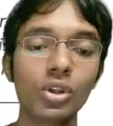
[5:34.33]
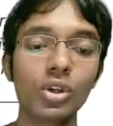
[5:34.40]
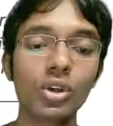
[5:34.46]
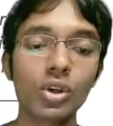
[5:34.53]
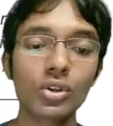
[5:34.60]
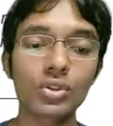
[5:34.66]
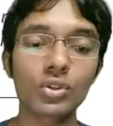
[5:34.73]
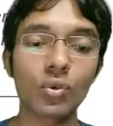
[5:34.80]

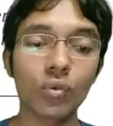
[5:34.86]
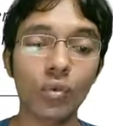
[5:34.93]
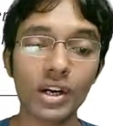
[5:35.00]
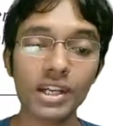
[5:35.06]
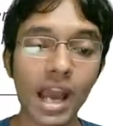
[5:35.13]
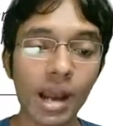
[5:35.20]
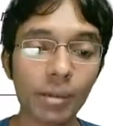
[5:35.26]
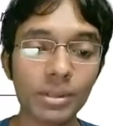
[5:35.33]
So what
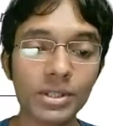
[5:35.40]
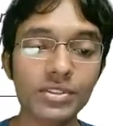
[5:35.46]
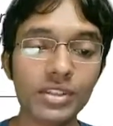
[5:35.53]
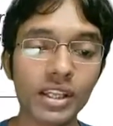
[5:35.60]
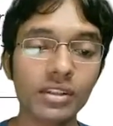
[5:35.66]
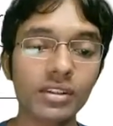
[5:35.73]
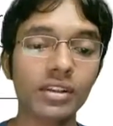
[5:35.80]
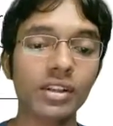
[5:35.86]
happens
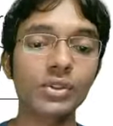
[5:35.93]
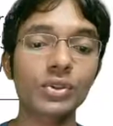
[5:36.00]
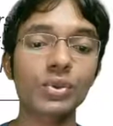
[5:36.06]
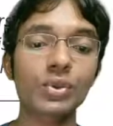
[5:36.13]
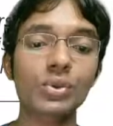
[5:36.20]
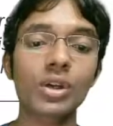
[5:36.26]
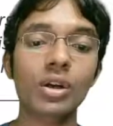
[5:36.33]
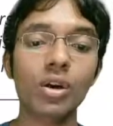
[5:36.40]
then, the
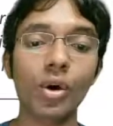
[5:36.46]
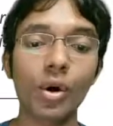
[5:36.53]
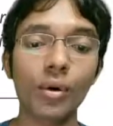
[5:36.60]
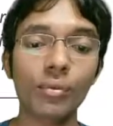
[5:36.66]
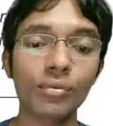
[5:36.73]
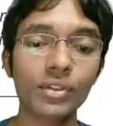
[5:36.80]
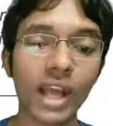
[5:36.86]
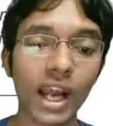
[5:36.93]
users of
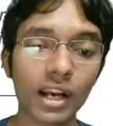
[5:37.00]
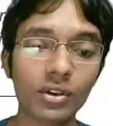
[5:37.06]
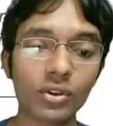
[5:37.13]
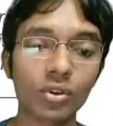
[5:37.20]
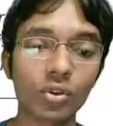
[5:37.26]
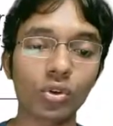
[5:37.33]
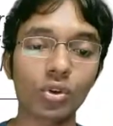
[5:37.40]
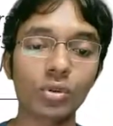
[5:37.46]
that
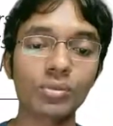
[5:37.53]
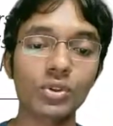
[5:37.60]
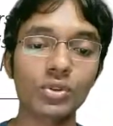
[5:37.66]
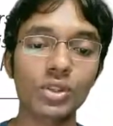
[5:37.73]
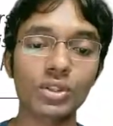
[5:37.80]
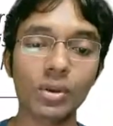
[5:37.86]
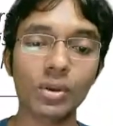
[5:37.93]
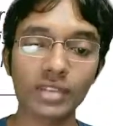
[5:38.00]
group,
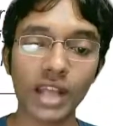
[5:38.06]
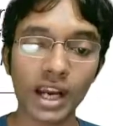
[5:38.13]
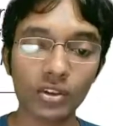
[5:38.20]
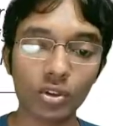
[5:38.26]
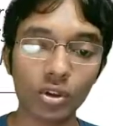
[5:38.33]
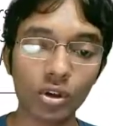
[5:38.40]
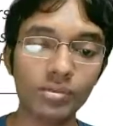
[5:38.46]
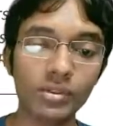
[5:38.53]

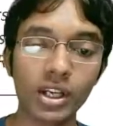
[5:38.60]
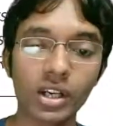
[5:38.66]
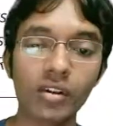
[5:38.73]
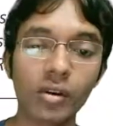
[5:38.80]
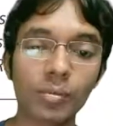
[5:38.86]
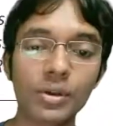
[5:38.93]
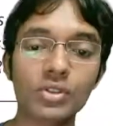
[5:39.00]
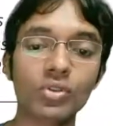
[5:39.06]
the
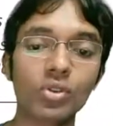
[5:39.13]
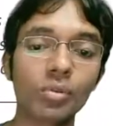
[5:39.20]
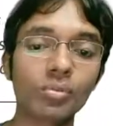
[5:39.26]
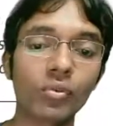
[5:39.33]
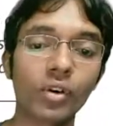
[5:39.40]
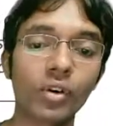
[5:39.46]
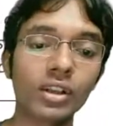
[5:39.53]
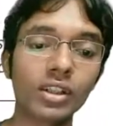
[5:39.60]
developers group
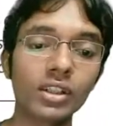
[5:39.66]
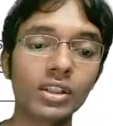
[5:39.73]
only,